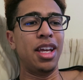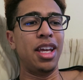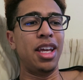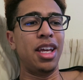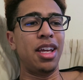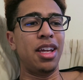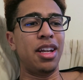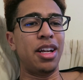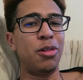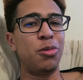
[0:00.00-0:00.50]

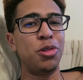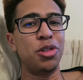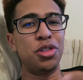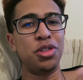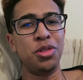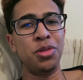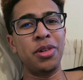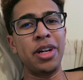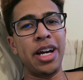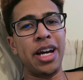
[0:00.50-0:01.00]
And I
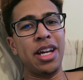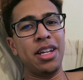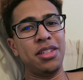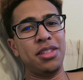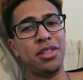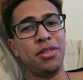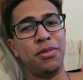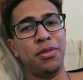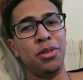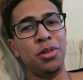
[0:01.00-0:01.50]
want you
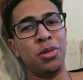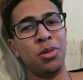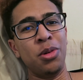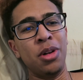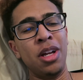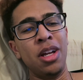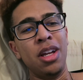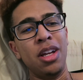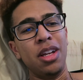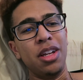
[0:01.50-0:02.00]
guys, if
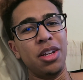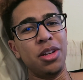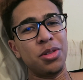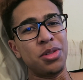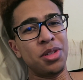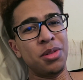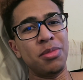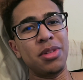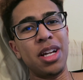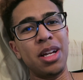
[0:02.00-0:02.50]
you, you
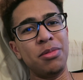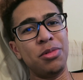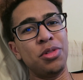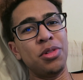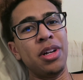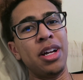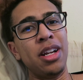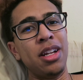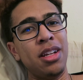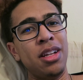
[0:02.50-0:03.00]
know, sometimes
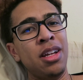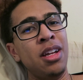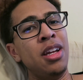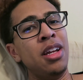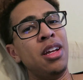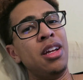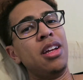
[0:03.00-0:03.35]
you gotta